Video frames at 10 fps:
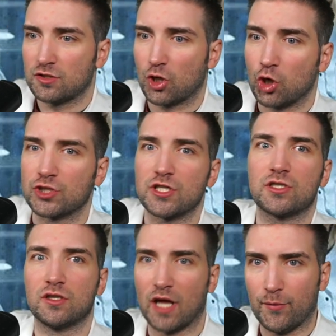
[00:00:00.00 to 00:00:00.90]
the
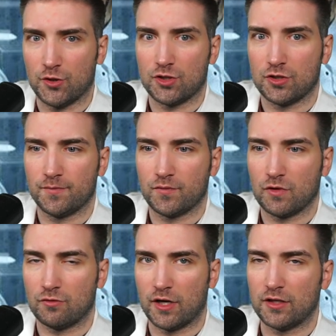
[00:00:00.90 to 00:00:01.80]
consistent damage,
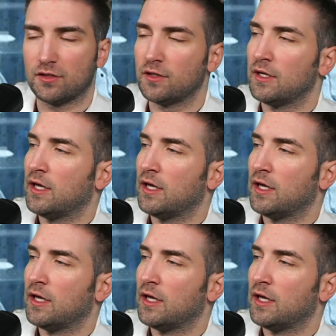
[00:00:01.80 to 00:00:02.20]
right?